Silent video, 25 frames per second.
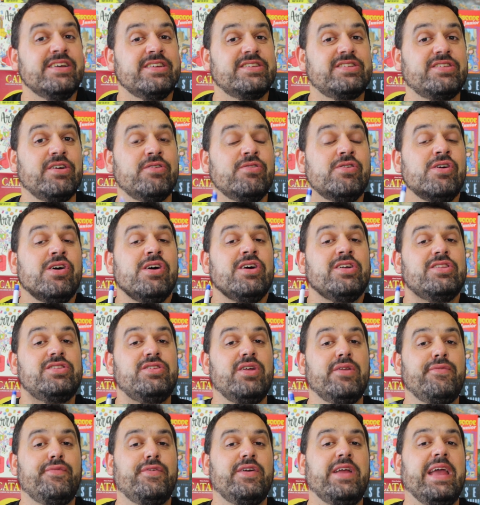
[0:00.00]
So,
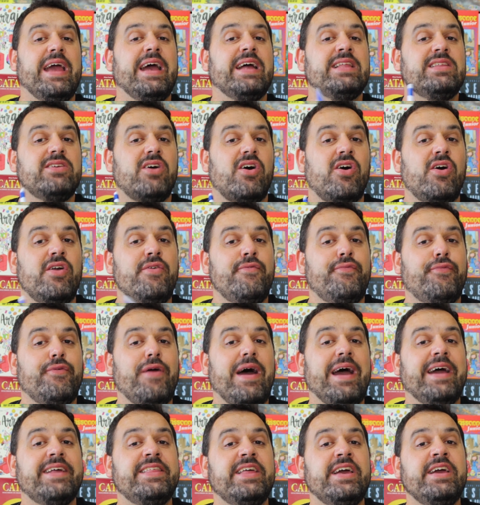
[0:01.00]
don't forget, on
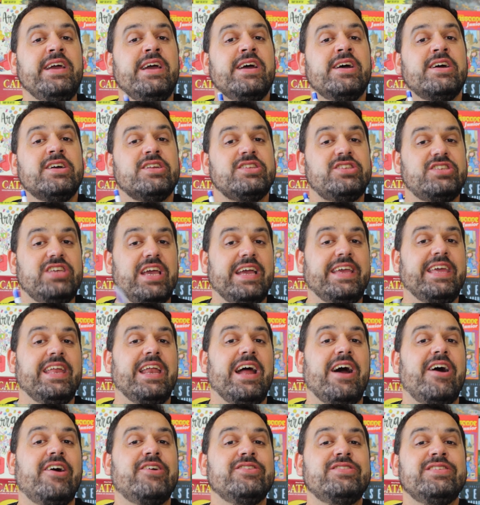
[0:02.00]
Friday, check it
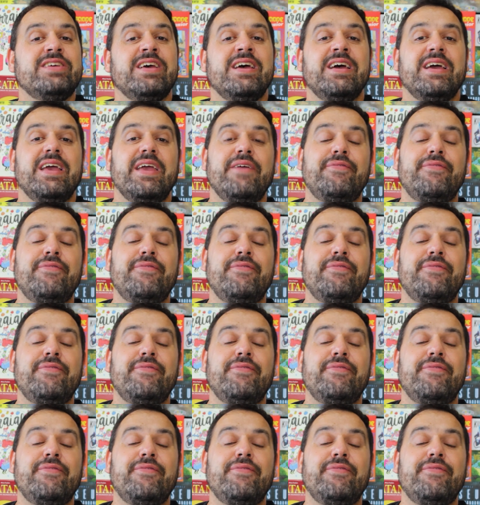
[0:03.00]
out.